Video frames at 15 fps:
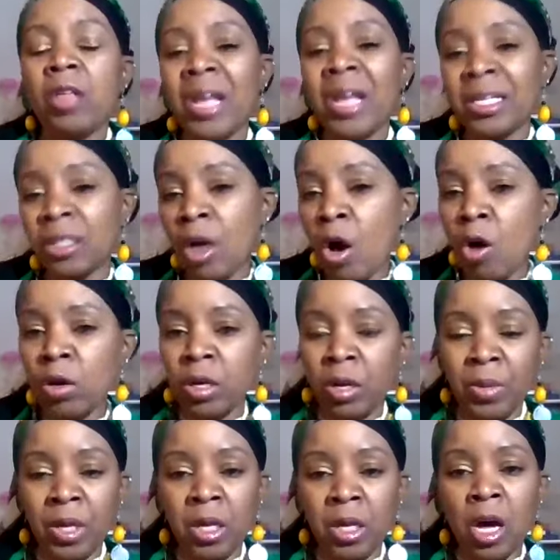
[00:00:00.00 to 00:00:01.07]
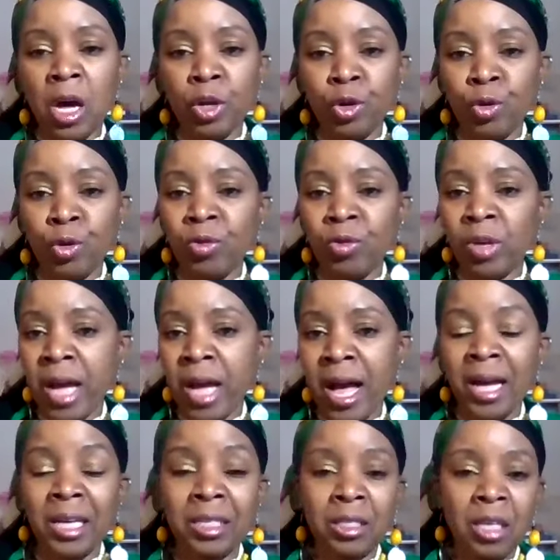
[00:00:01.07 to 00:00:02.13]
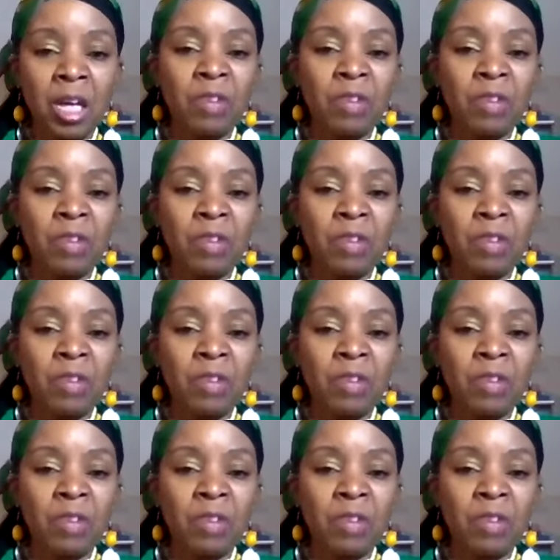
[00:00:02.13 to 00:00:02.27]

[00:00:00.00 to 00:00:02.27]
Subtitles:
That's all going to be under the guise